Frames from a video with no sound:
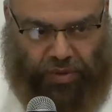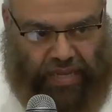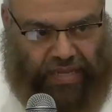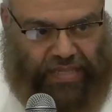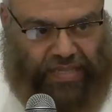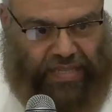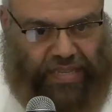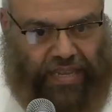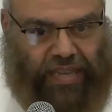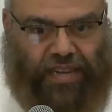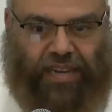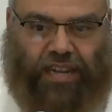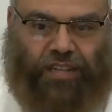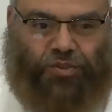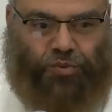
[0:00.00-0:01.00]
with tricks,
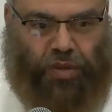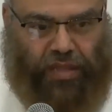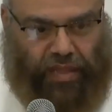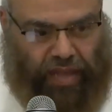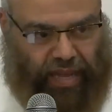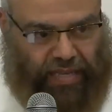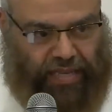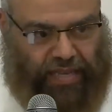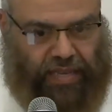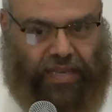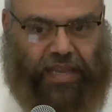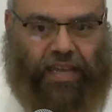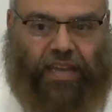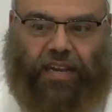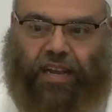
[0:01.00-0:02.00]
not with
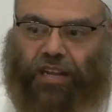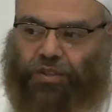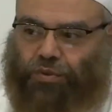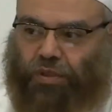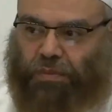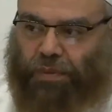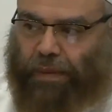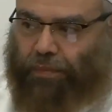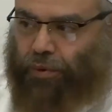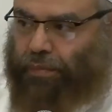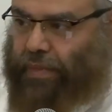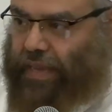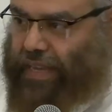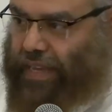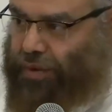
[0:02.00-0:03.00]
lying, not with
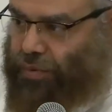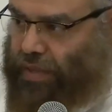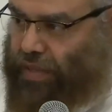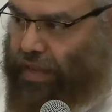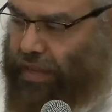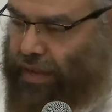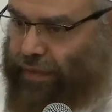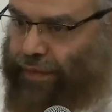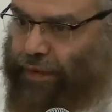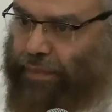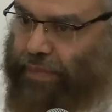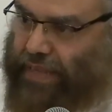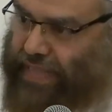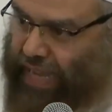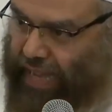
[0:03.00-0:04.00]
people making what Allah
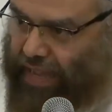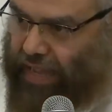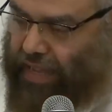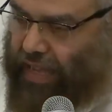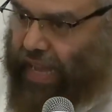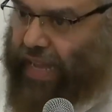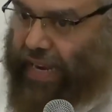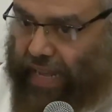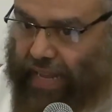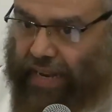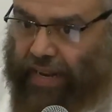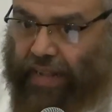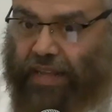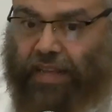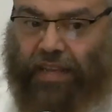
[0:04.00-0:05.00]
forbid
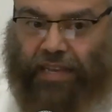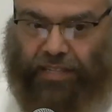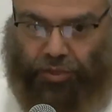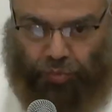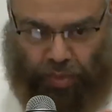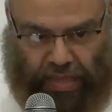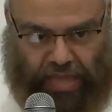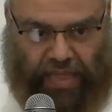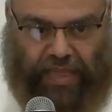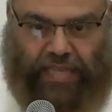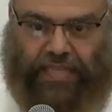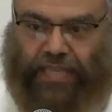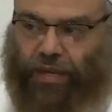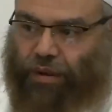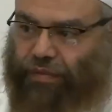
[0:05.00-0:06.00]
halal. It's within
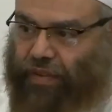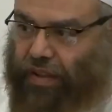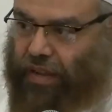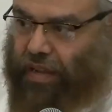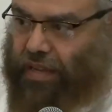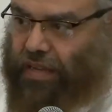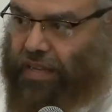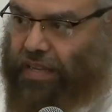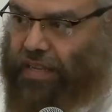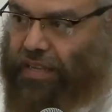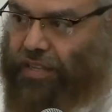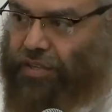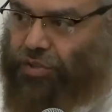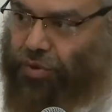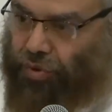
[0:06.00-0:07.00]
the deen of Allah.
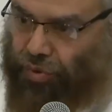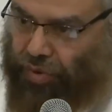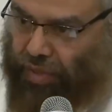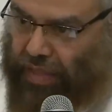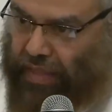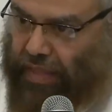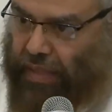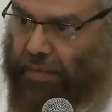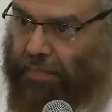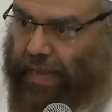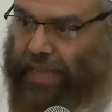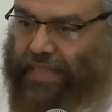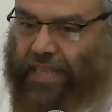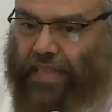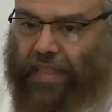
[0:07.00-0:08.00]
So the
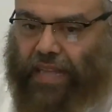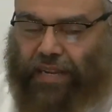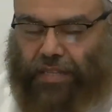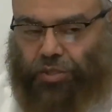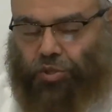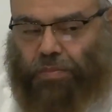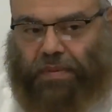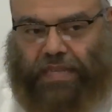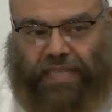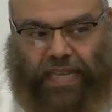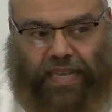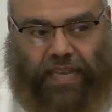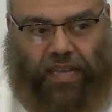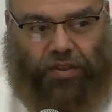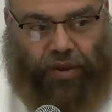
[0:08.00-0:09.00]
matter that is to be
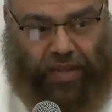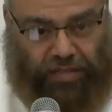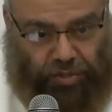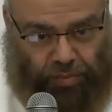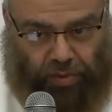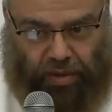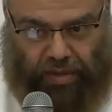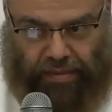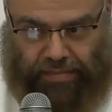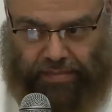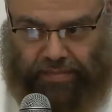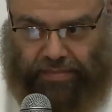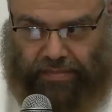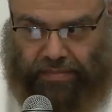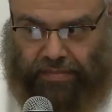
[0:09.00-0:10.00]
taken gradual,